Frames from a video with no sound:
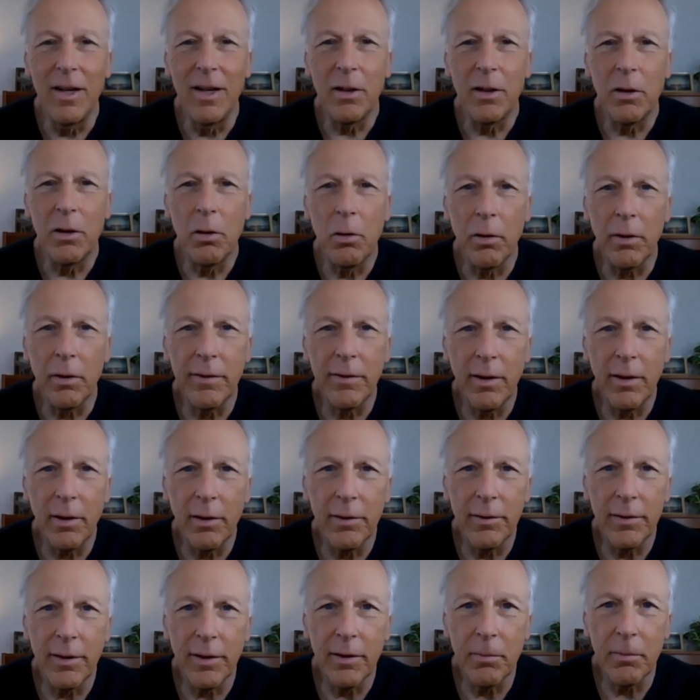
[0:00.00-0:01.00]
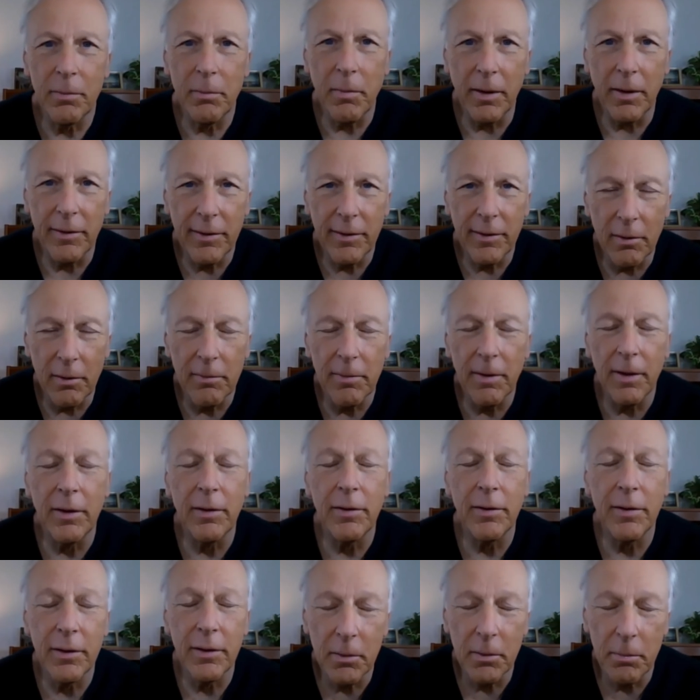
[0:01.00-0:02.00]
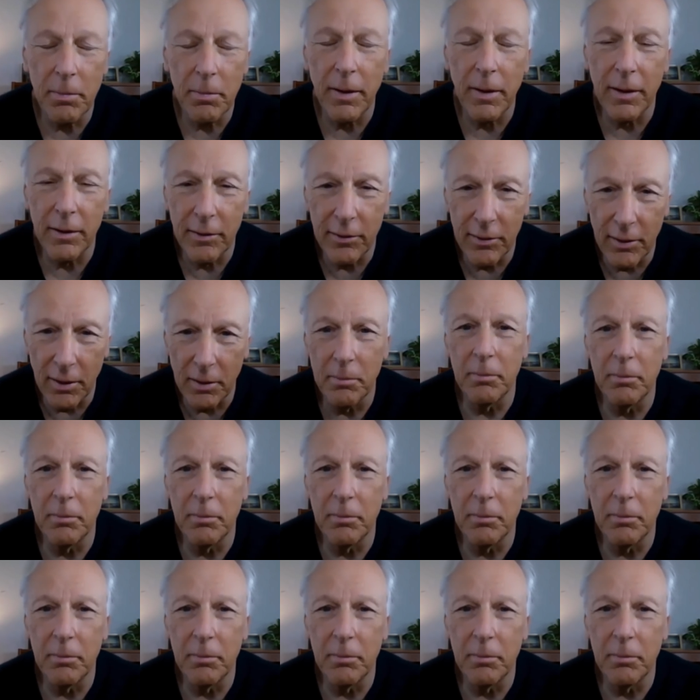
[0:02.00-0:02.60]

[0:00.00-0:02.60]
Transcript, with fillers: Course tells us my salvation depends on